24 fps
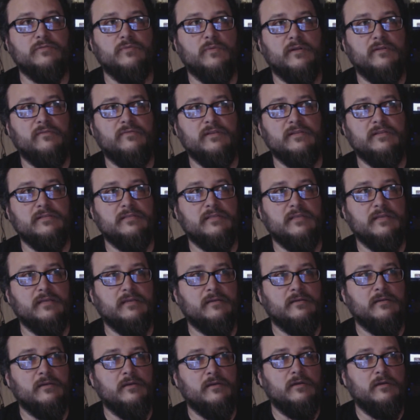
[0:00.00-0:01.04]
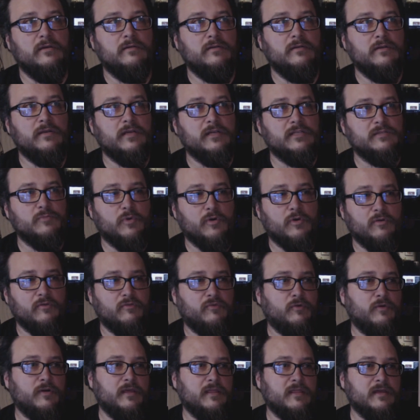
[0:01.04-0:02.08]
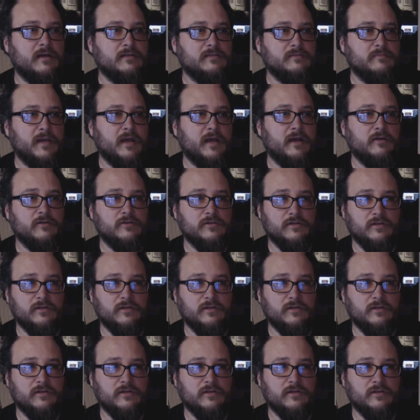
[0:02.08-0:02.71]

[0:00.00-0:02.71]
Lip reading: what if this thing does more than 40,000 backers?